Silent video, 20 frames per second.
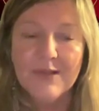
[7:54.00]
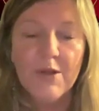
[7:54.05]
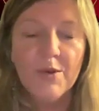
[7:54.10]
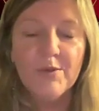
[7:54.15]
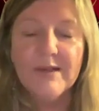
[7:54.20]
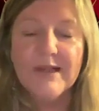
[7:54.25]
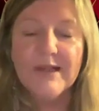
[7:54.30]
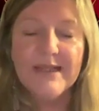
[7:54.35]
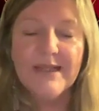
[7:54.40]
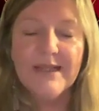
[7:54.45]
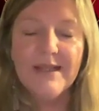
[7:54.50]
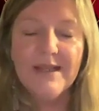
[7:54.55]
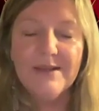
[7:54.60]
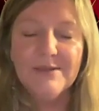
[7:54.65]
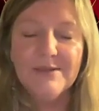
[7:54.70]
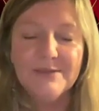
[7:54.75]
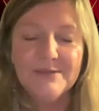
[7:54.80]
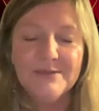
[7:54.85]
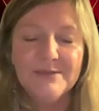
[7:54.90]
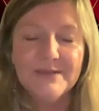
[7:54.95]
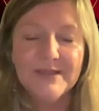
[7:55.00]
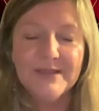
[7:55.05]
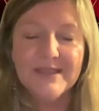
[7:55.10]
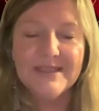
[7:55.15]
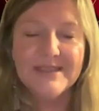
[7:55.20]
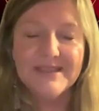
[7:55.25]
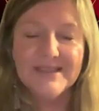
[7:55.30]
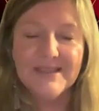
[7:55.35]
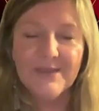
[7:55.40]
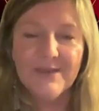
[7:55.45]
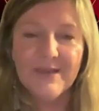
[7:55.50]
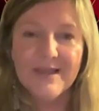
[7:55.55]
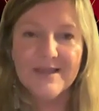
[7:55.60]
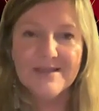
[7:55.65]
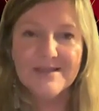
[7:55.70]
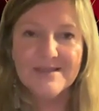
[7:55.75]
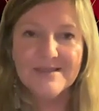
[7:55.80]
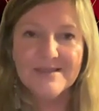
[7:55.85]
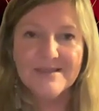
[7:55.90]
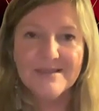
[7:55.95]
But only love can do
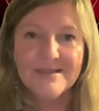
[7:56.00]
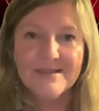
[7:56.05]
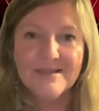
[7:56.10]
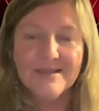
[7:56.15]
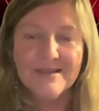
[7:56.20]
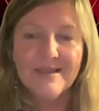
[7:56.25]
this.